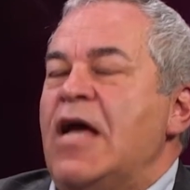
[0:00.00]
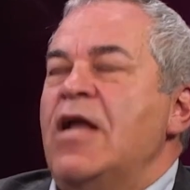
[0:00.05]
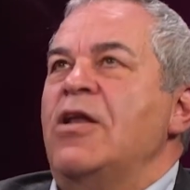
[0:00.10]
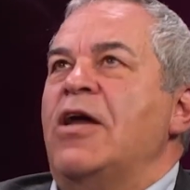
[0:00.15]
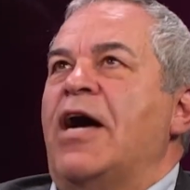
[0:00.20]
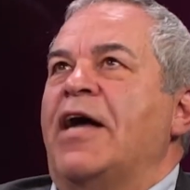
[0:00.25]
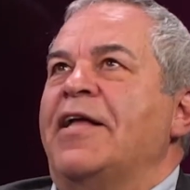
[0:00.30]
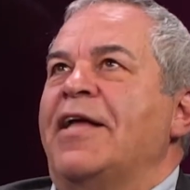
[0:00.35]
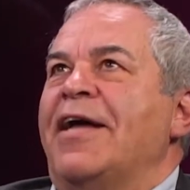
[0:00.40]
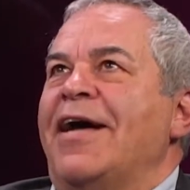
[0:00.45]

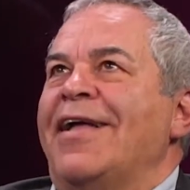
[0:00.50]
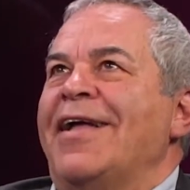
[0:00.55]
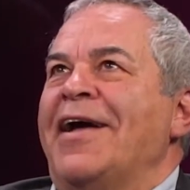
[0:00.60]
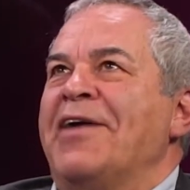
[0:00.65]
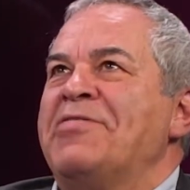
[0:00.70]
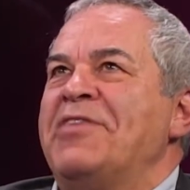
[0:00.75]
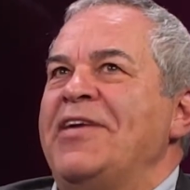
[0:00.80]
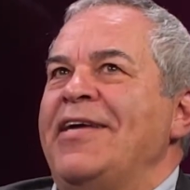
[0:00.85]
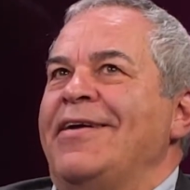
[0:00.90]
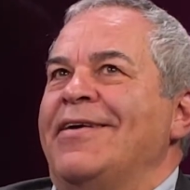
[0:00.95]
I
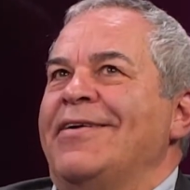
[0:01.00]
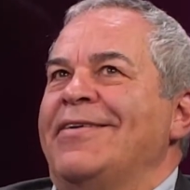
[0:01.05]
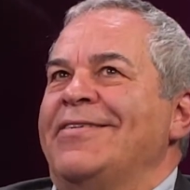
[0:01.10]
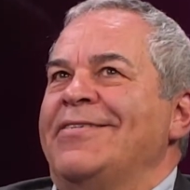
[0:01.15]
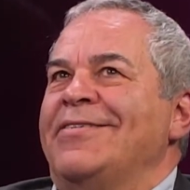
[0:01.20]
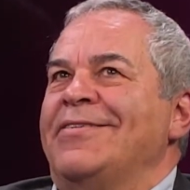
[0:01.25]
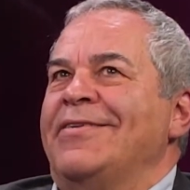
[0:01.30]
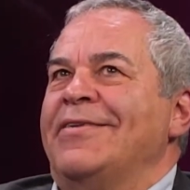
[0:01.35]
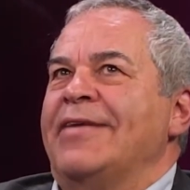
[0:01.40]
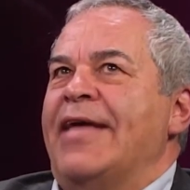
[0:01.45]
think
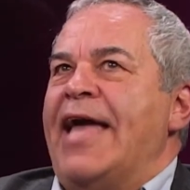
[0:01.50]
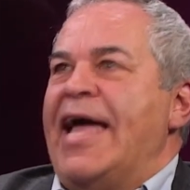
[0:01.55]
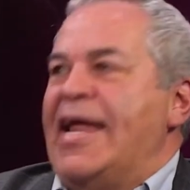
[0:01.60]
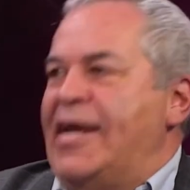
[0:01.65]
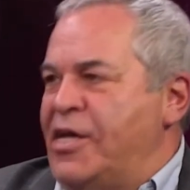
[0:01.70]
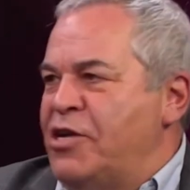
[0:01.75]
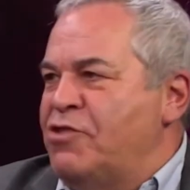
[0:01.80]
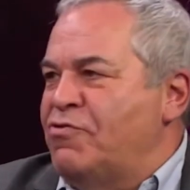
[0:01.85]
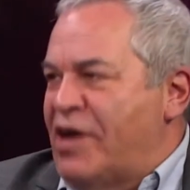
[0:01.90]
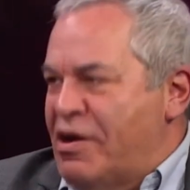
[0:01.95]
any
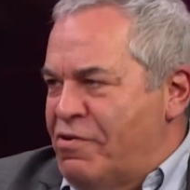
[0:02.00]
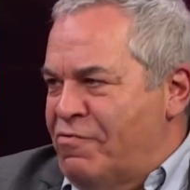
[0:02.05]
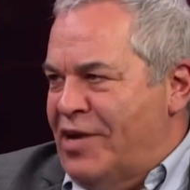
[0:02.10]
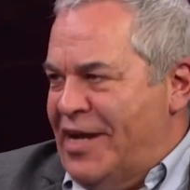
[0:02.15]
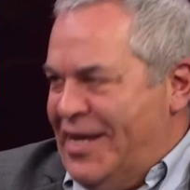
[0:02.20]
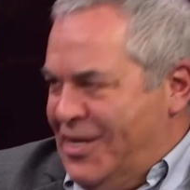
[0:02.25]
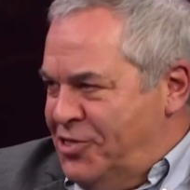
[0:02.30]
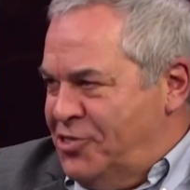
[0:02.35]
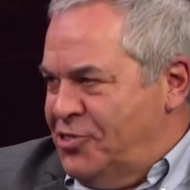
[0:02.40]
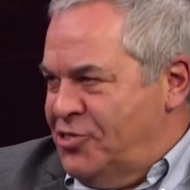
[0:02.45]
great
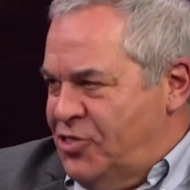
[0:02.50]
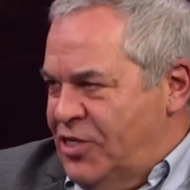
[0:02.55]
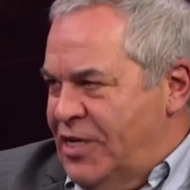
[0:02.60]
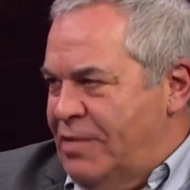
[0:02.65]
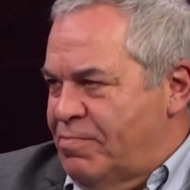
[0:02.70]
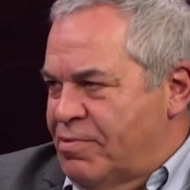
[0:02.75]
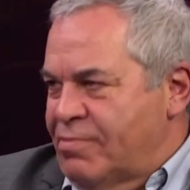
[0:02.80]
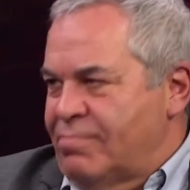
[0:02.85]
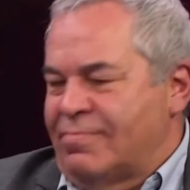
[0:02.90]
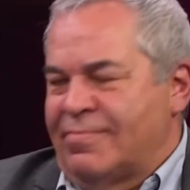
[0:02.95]
relationship,